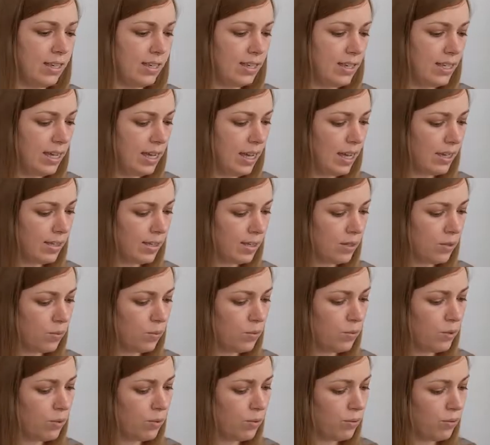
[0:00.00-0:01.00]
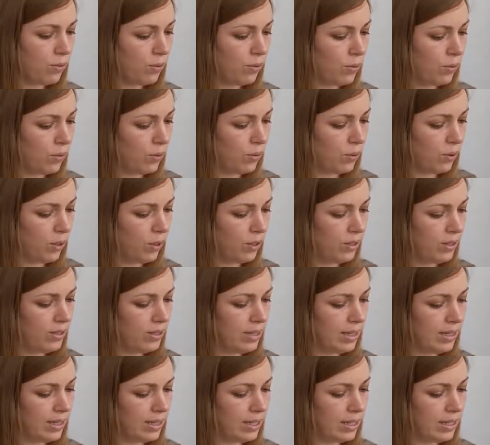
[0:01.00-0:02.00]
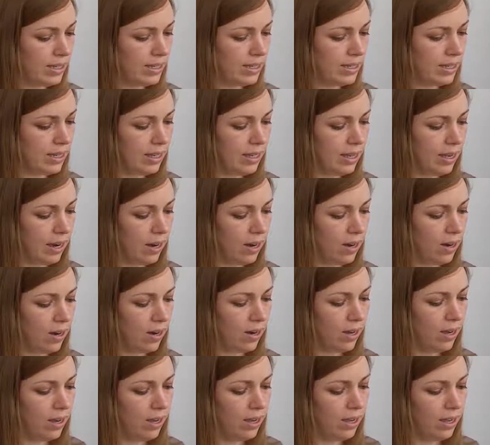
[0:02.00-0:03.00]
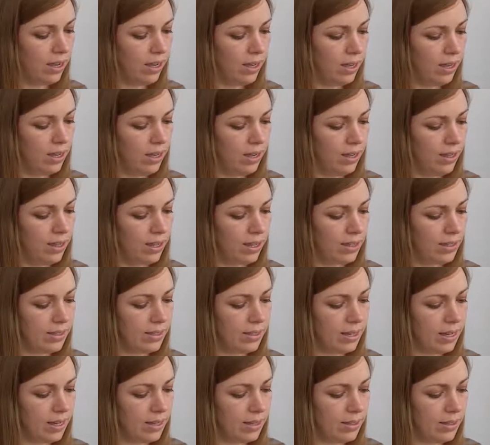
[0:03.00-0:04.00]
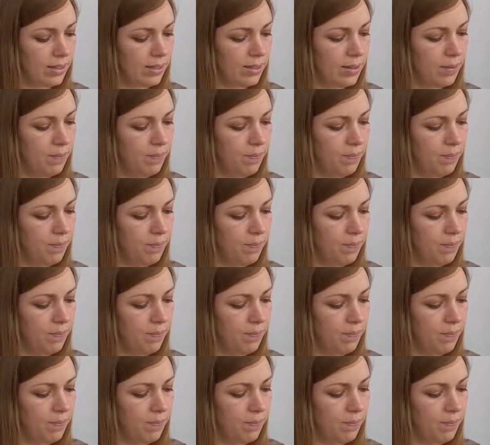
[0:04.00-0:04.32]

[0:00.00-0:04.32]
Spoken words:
he has this wonderful sentence in there that says,